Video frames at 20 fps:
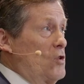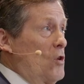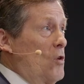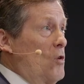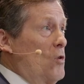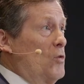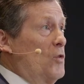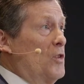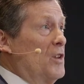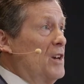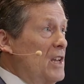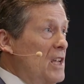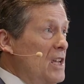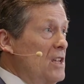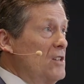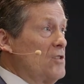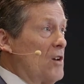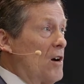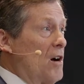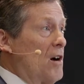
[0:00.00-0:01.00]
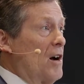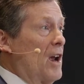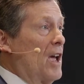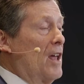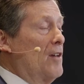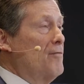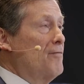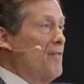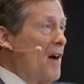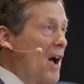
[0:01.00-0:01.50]
show the needs are,
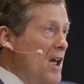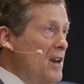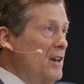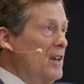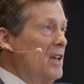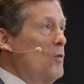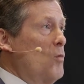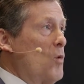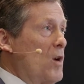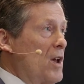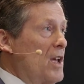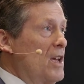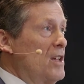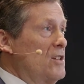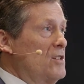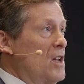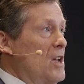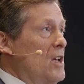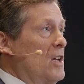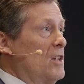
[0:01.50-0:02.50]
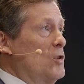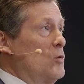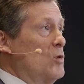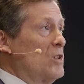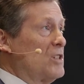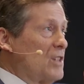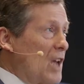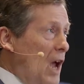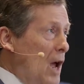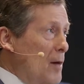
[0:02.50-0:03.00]
and finding ways
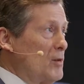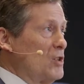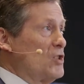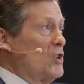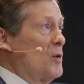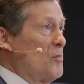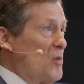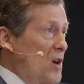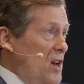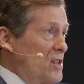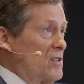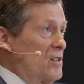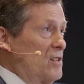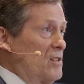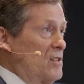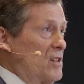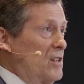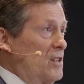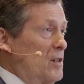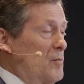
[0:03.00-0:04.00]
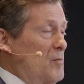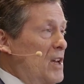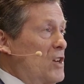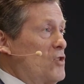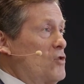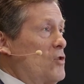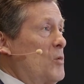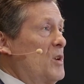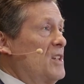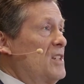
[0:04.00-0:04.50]
to establish a presence and to
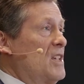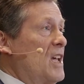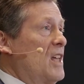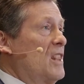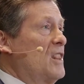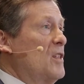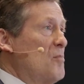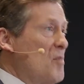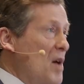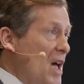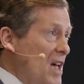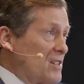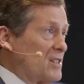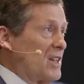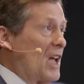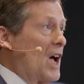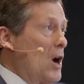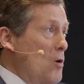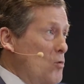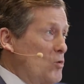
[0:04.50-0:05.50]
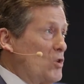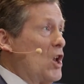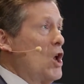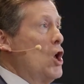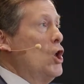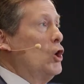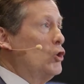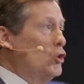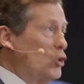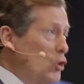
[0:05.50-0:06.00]
make sure we take the best out
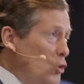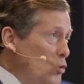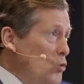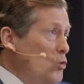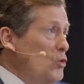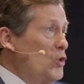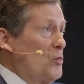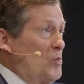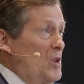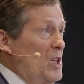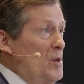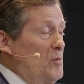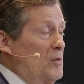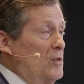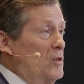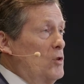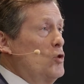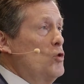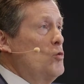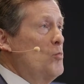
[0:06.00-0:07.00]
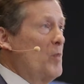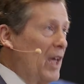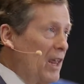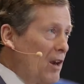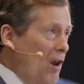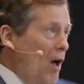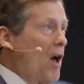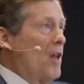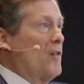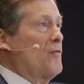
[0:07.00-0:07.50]
to the people who
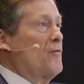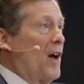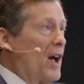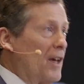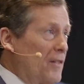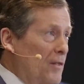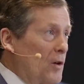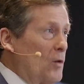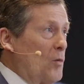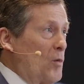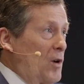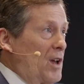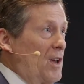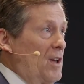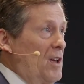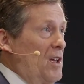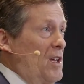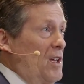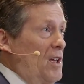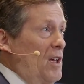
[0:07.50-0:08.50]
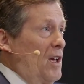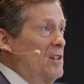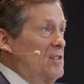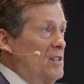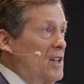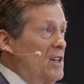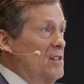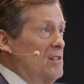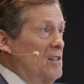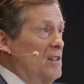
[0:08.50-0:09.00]
may not find their way
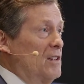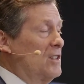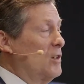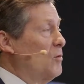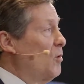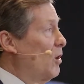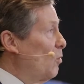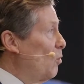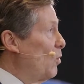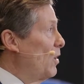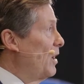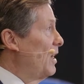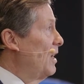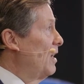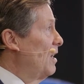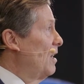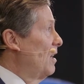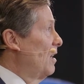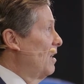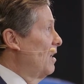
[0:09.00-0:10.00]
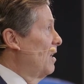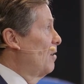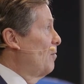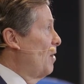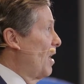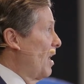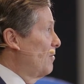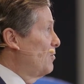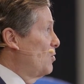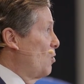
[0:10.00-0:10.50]
as easily to what we
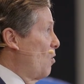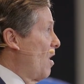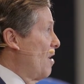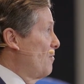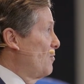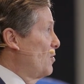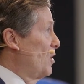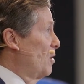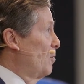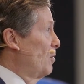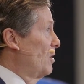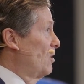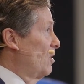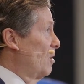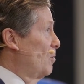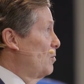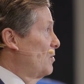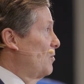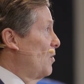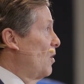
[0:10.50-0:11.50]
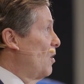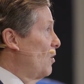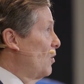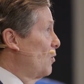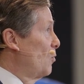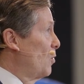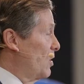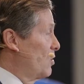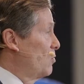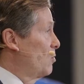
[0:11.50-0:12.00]
have to offer them in terms of all the